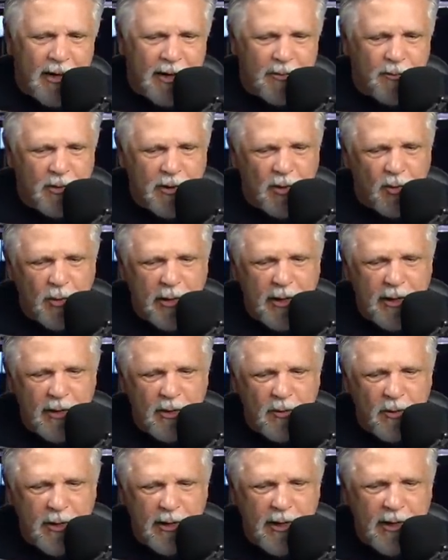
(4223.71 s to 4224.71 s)

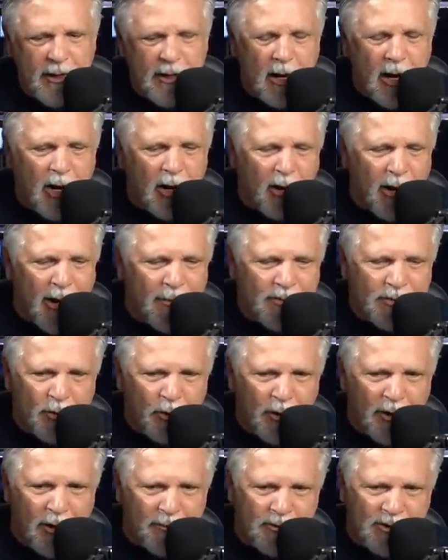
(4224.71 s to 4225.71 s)
We are
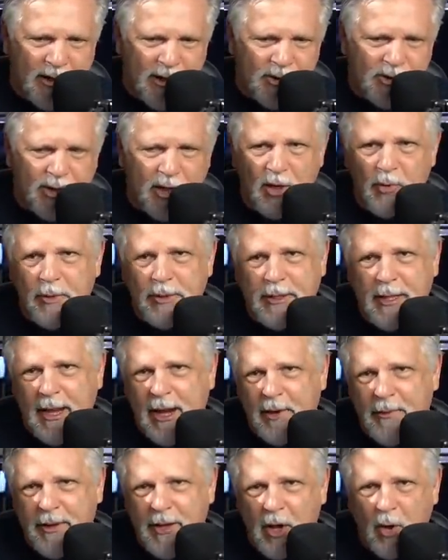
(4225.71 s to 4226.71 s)
absolutely obsessed here with
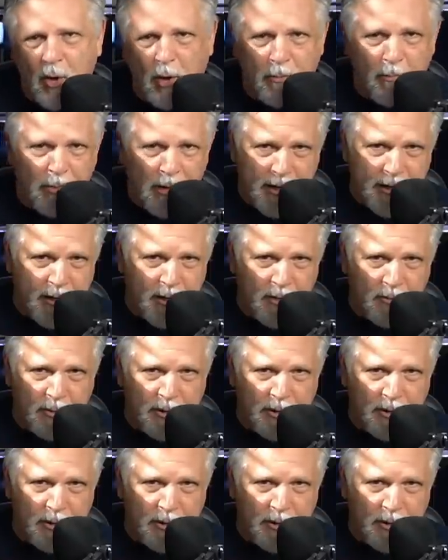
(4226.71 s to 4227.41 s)
Kerrygold butter.